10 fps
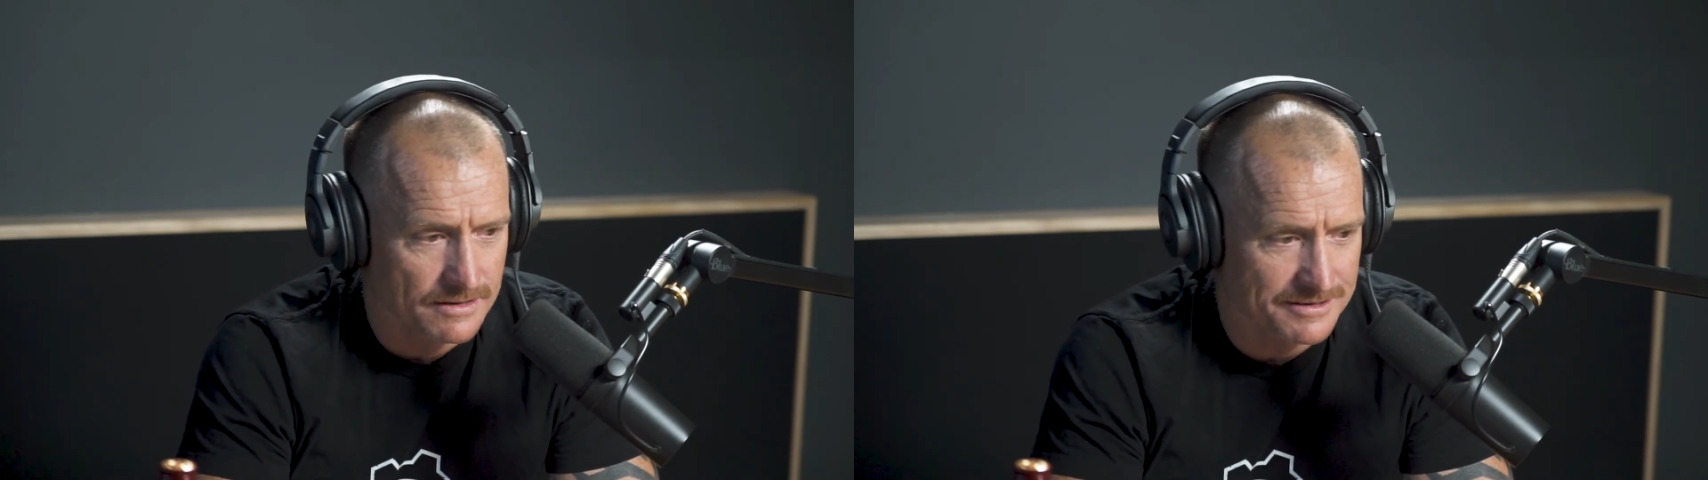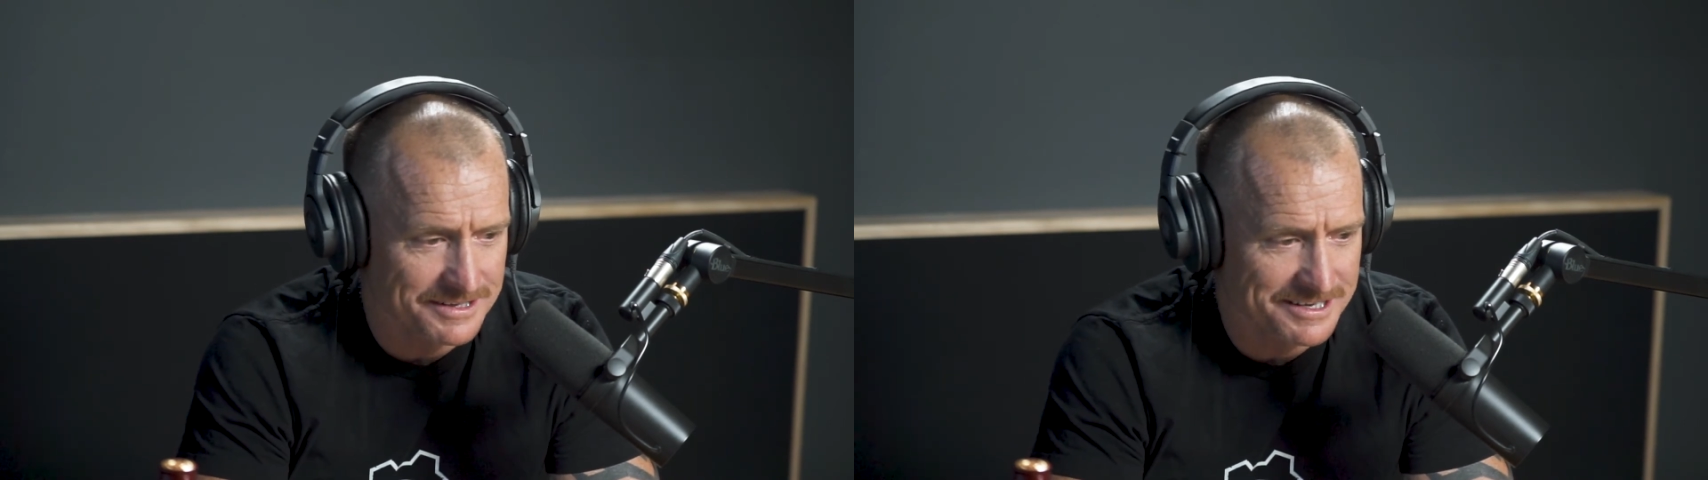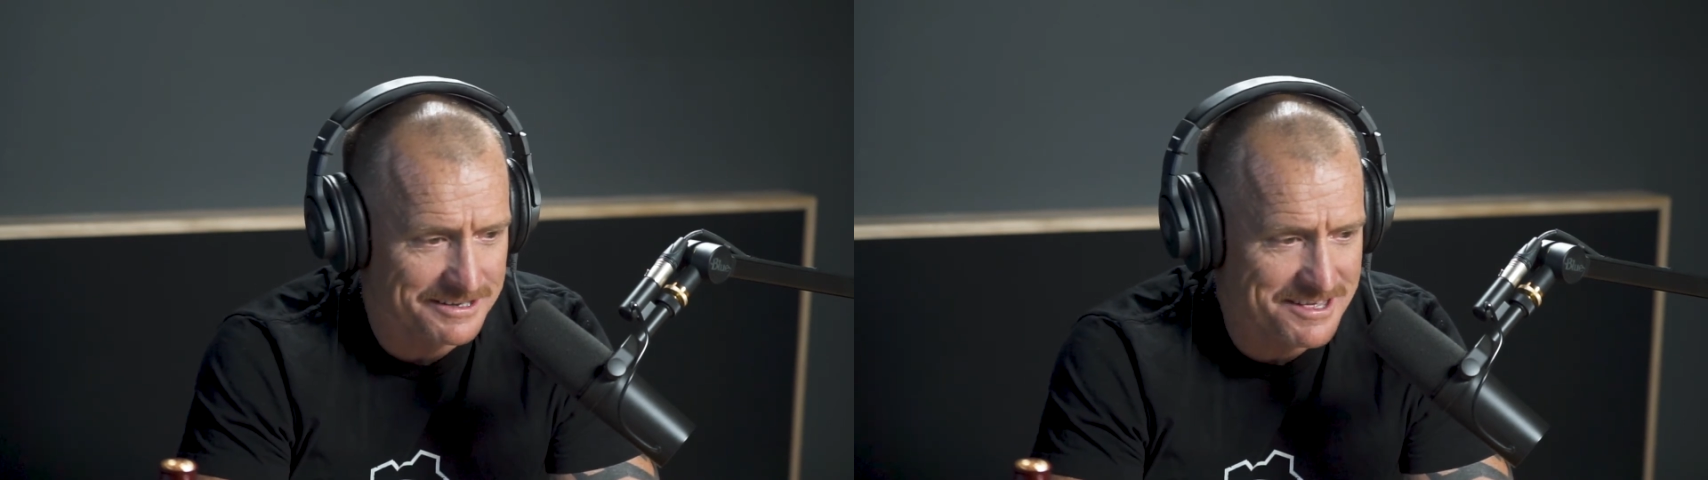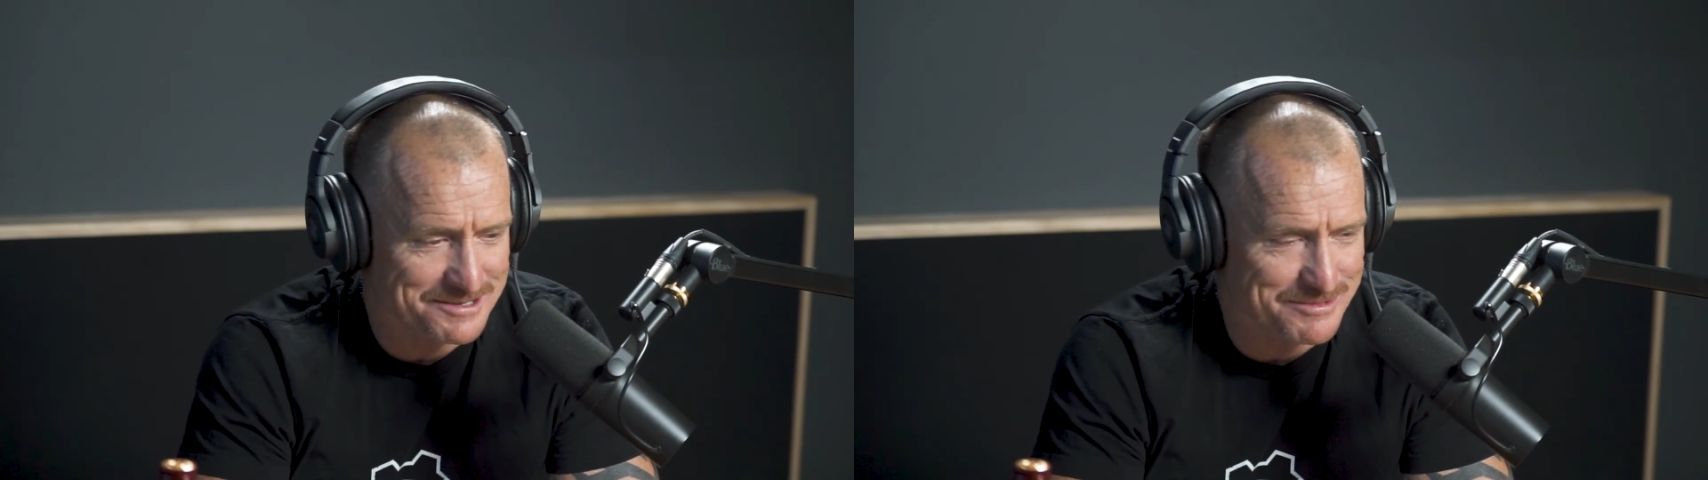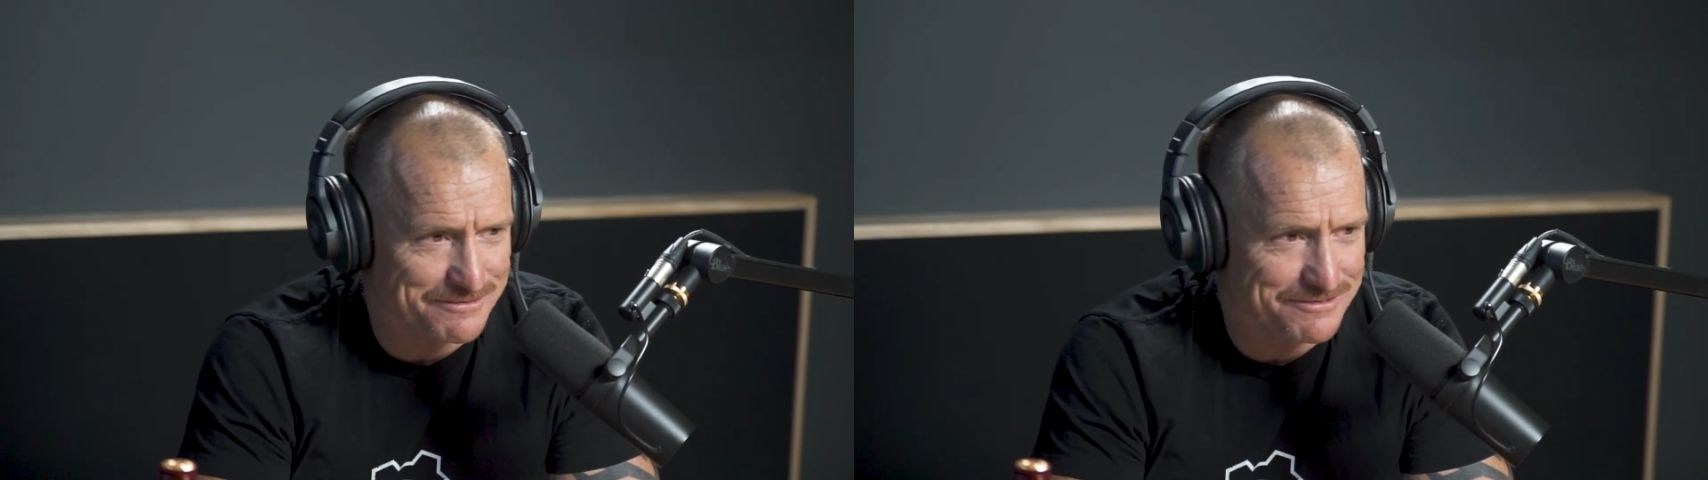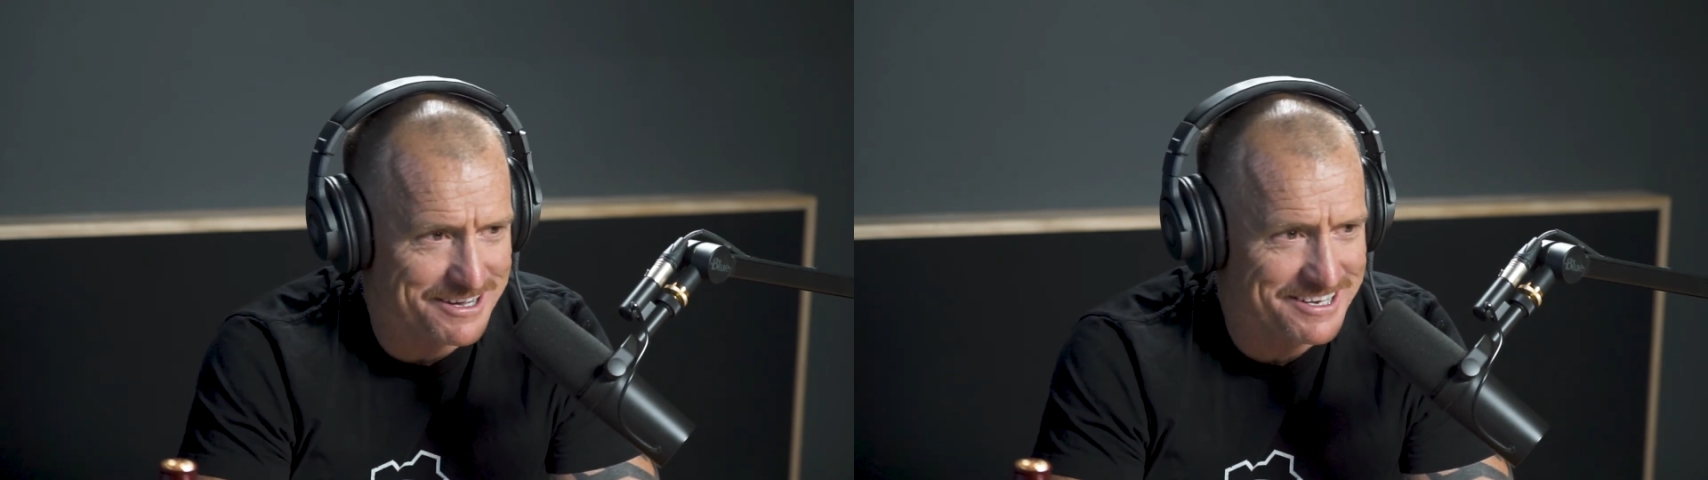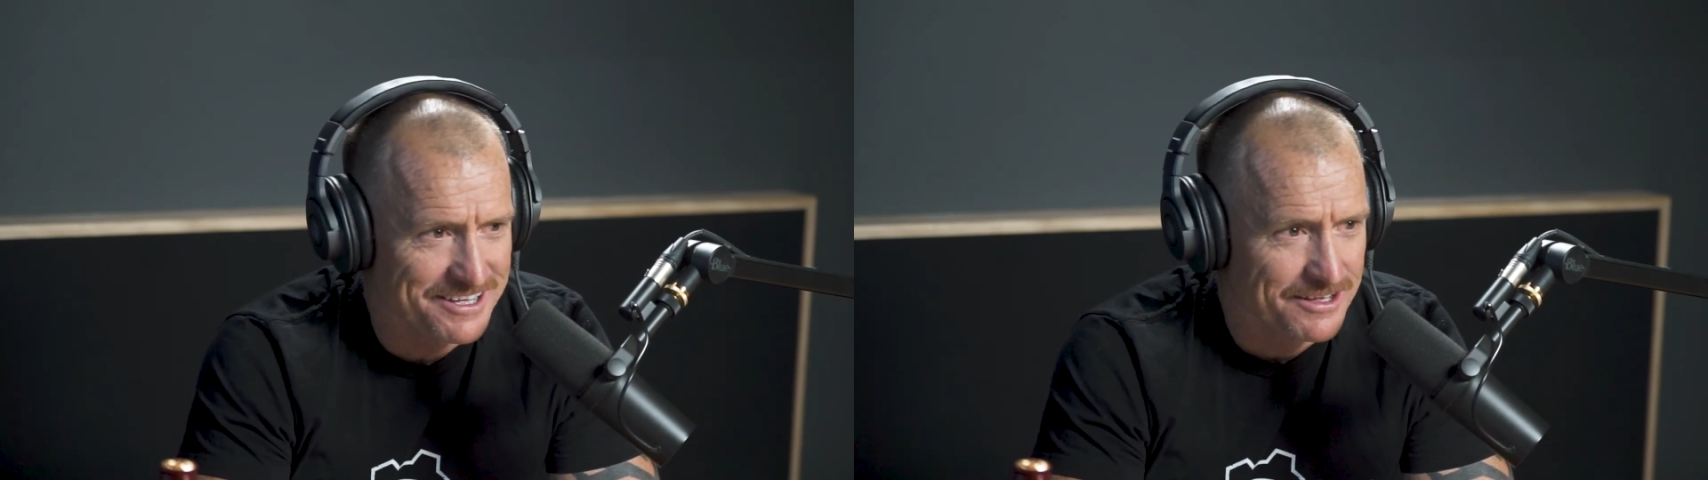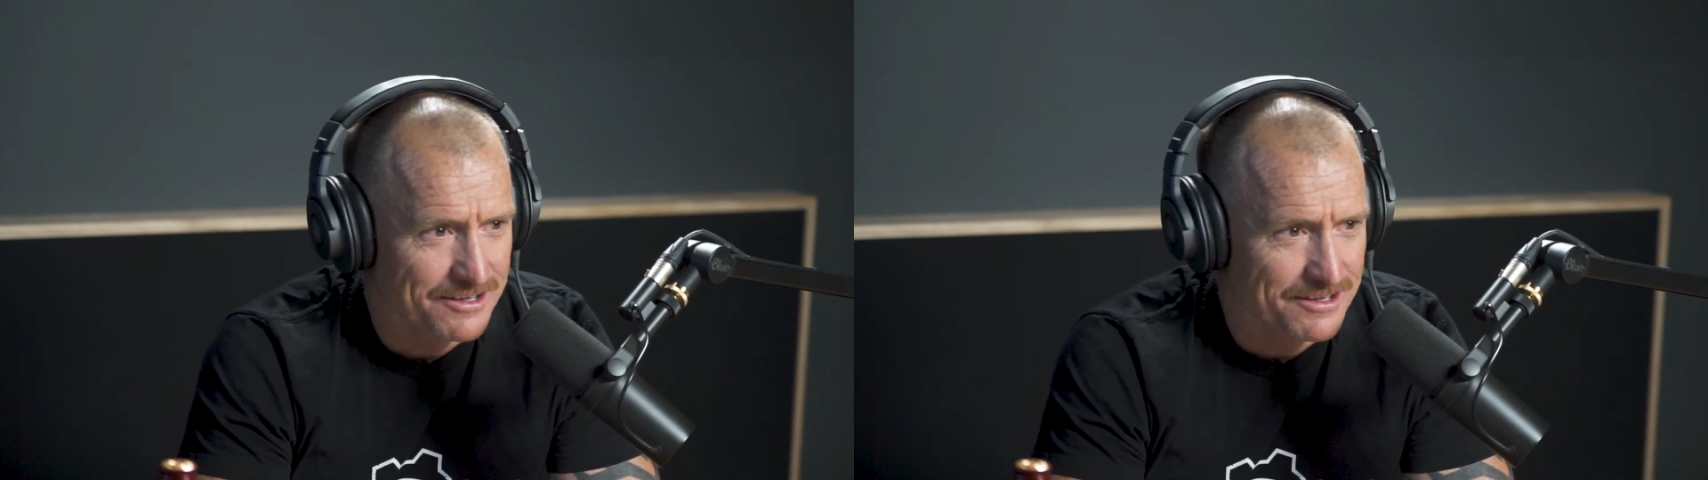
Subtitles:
it's a bit of fun.